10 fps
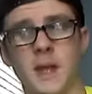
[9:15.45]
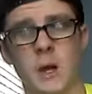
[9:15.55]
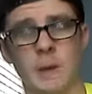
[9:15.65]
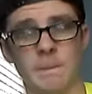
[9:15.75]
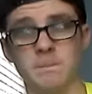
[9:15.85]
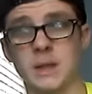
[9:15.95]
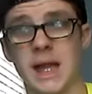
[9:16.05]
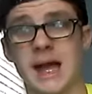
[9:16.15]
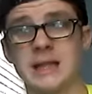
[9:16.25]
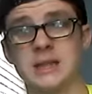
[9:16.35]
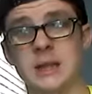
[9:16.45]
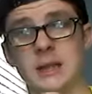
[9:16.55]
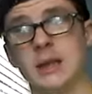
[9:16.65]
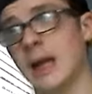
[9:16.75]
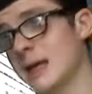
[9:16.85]
Um, guys,
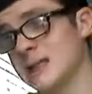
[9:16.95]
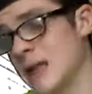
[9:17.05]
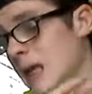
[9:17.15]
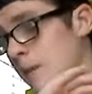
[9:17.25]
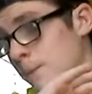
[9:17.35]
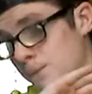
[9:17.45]
like I said,